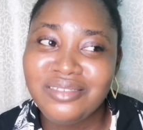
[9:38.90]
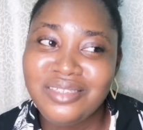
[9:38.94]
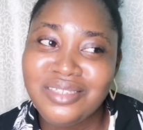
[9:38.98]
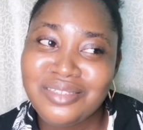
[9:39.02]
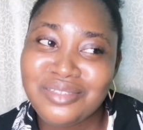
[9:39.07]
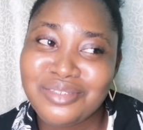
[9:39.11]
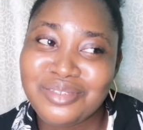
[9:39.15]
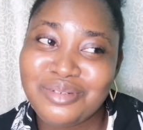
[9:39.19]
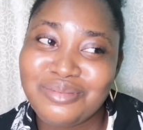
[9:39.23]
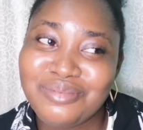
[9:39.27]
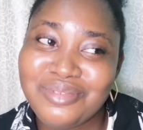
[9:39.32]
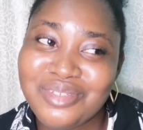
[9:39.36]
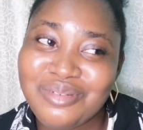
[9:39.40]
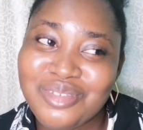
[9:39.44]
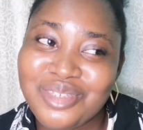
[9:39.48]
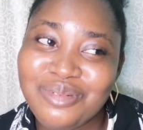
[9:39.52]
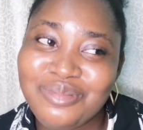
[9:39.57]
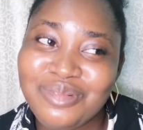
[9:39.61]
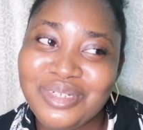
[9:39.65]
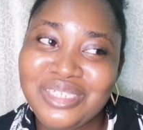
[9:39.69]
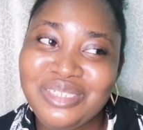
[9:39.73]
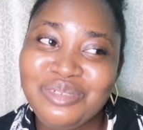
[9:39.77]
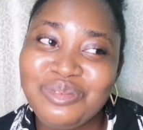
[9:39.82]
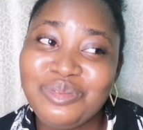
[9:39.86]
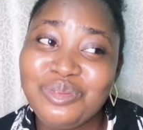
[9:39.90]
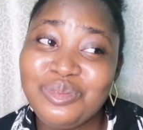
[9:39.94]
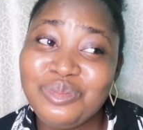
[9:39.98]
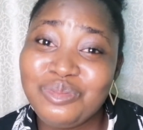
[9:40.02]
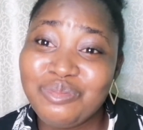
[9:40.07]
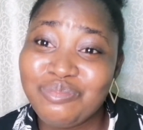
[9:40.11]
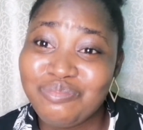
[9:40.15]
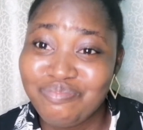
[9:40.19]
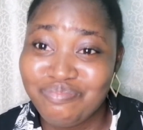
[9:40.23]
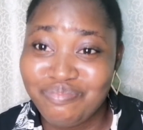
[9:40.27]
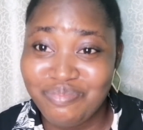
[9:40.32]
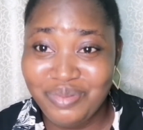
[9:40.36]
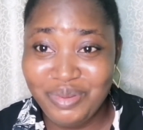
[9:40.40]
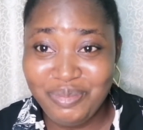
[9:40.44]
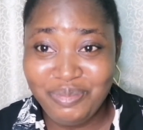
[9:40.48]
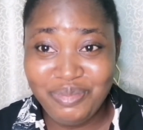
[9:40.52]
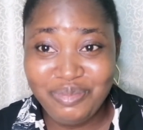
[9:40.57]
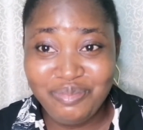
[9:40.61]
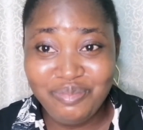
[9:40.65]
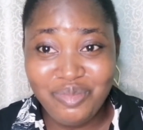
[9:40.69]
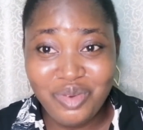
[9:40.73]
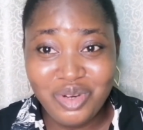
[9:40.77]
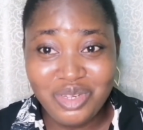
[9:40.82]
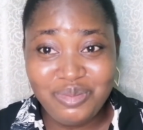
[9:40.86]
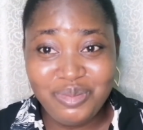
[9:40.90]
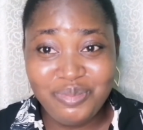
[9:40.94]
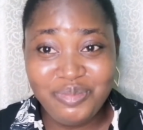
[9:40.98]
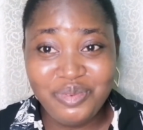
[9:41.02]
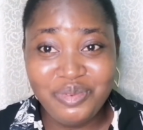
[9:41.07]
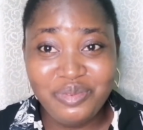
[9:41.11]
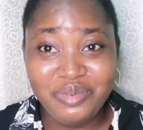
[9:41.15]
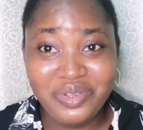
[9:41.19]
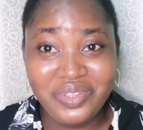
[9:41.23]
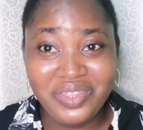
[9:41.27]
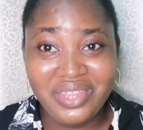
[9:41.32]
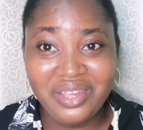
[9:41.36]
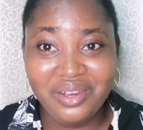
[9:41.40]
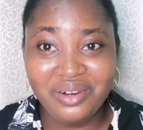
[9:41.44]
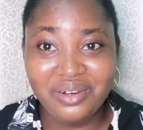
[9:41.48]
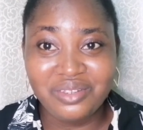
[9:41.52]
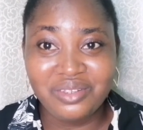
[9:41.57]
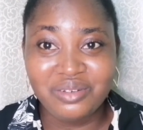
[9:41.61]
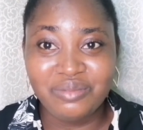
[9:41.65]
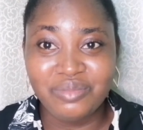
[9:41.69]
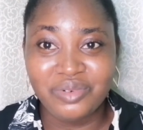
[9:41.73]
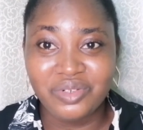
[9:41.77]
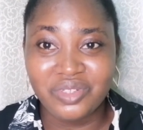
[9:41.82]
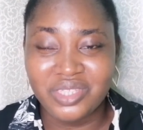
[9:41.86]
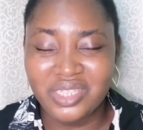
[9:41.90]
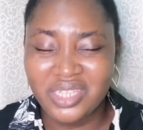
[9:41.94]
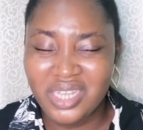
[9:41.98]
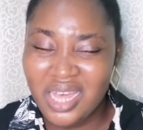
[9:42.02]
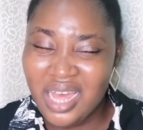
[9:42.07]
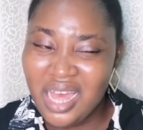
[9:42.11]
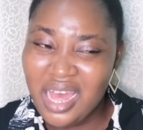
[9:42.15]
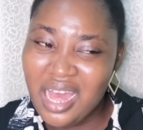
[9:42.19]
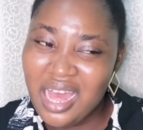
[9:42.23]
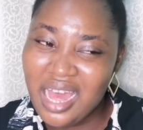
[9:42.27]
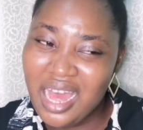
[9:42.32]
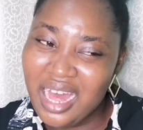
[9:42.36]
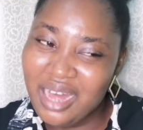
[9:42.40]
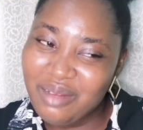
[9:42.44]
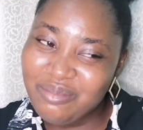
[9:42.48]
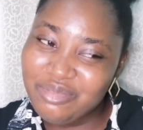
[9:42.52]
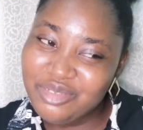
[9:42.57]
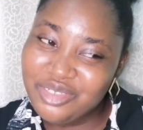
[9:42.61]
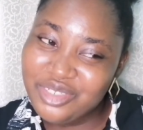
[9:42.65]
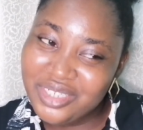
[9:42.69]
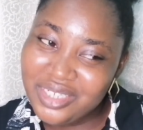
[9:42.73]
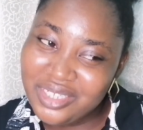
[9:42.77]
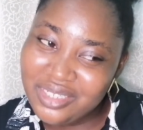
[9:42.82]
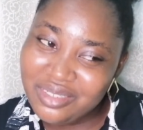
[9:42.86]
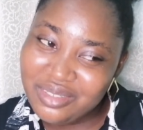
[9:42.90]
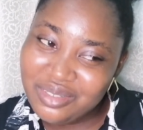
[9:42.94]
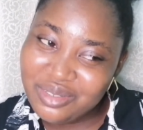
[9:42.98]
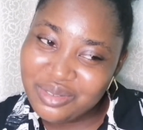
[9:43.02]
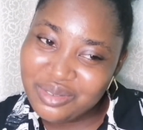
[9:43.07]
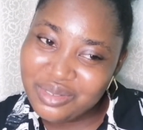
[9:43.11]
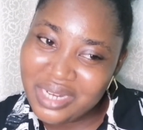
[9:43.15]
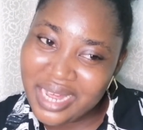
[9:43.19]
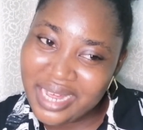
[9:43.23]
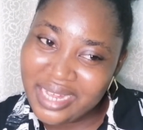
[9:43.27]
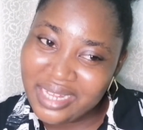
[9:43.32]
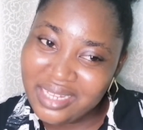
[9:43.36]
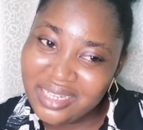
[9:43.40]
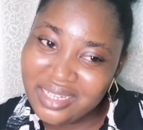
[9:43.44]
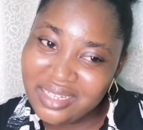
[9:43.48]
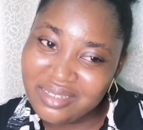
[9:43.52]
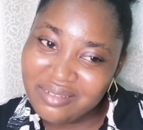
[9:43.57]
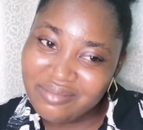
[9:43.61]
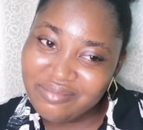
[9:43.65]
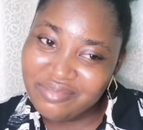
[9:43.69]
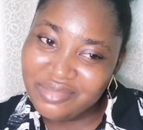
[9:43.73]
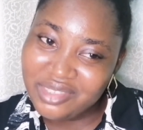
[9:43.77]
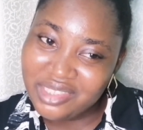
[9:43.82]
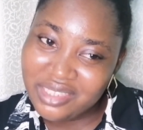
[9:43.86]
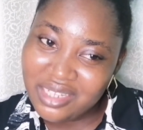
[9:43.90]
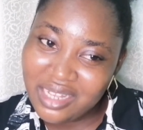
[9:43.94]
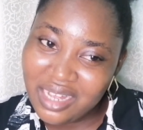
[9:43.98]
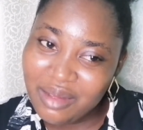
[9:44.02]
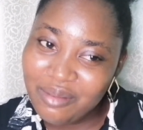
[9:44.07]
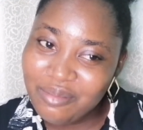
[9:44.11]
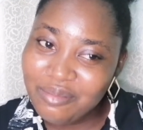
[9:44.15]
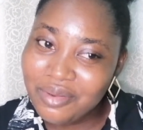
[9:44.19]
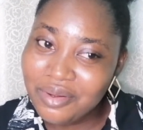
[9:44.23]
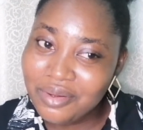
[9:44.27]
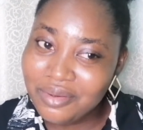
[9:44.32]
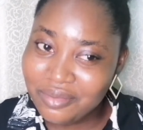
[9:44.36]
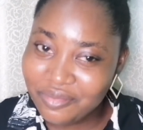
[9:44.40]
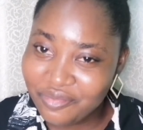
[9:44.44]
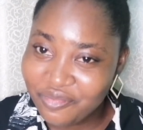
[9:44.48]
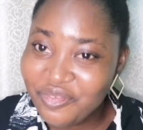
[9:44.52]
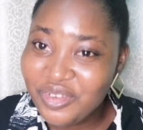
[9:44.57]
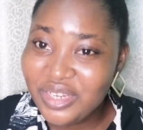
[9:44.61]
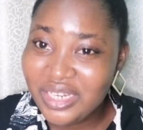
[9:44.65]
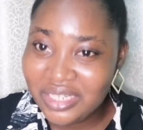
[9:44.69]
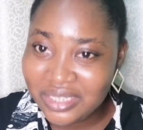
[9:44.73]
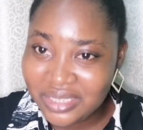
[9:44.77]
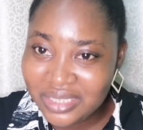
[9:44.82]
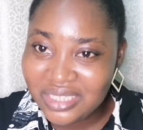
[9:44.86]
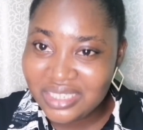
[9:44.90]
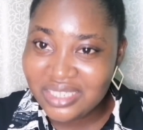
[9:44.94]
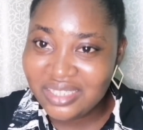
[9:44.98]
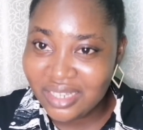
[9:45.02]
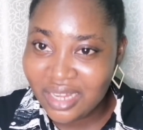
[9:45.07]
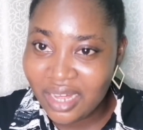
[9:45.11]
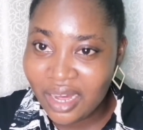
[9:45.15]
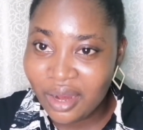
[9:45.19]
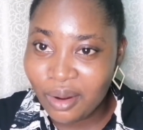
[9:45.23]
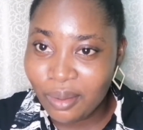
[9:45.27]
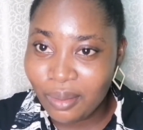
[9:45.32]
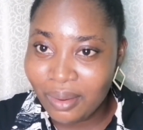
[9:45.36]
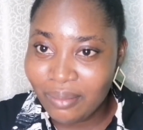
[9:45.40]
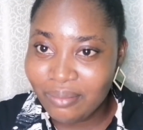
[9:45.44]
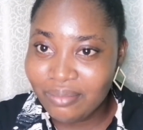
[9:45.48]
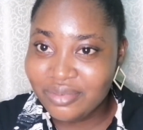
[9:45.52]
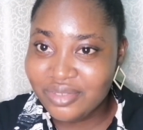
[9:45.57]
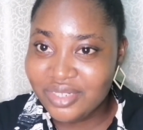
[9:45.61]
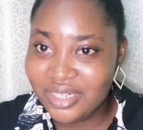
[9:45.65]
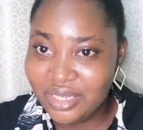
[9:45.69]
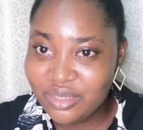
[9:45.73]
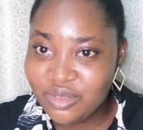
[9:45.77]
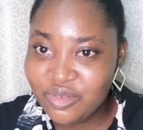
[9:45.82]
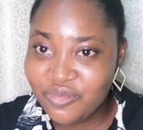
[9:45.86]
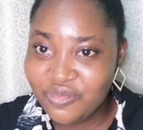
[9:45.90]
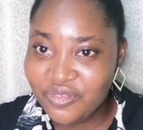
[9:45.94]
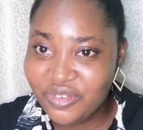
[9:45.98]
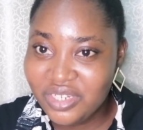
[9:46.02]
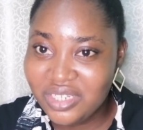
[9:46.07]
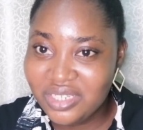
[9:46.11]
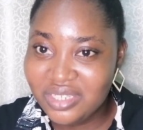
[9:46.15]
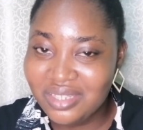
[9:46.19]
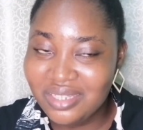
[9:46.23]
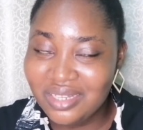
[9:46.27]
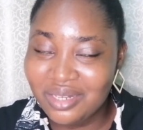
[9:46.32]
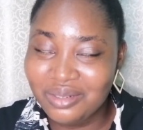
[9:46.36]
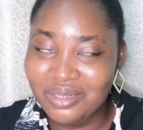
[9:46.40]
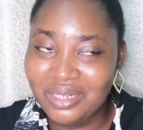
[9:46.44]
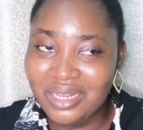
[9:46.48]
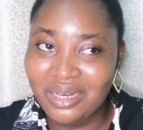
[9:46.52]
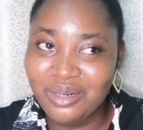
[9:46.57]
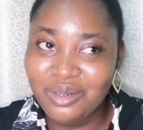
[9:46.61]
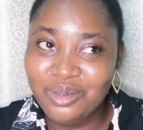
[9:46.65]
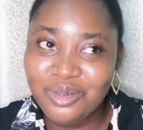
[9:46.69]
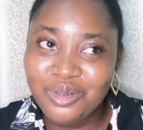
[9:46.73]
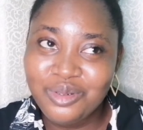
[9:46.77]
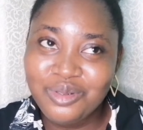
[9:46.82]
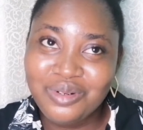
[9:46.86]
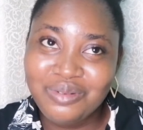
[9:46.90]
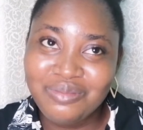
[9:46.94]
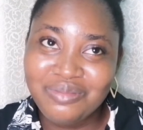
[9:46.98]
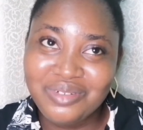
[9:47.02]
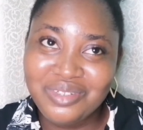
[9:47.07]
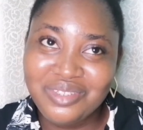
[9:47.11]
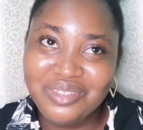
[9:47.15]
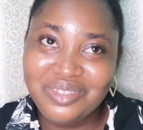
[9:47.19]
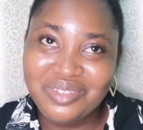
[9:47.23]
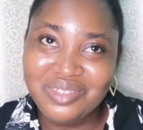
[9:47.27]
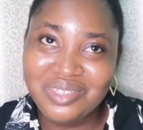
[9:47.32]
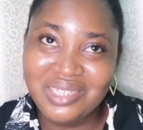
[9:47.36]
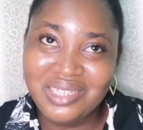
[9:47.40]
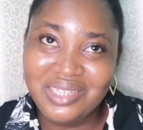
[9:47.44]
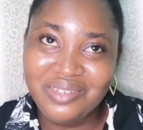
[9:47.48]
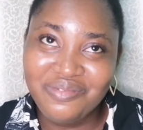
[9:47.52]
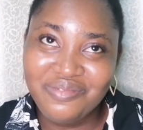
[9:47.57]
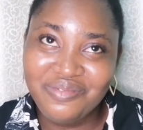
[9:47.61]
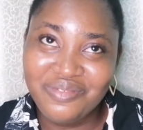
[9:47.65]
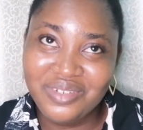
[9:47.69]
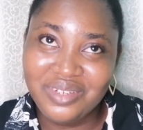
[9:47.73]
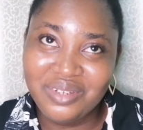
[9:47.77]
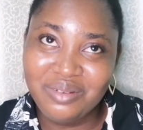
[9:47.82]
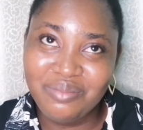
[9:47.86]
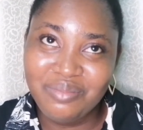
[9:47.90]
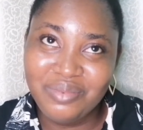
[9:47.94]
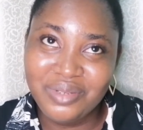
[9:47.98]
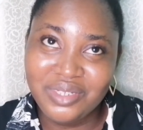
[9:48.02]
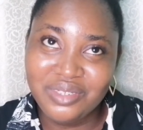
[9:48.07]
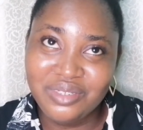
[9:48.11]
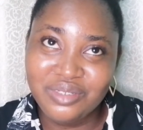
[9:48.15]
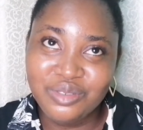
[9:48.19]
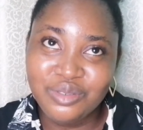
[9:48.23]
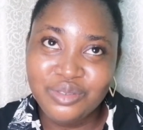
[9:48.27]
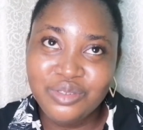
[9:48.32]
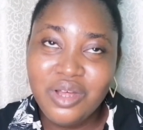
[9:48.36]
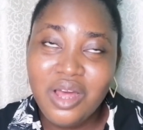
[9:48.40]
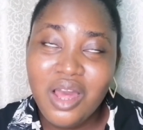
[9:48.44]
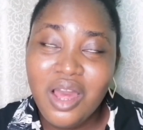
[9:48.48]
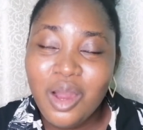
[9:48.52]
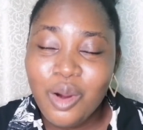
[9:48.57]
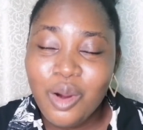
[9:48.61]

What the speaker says: this is something somebody will, most people won't tell you, but I'm trying to, like, I'm trying to feel it now that, oh, I'm going to leave Philippines. You know,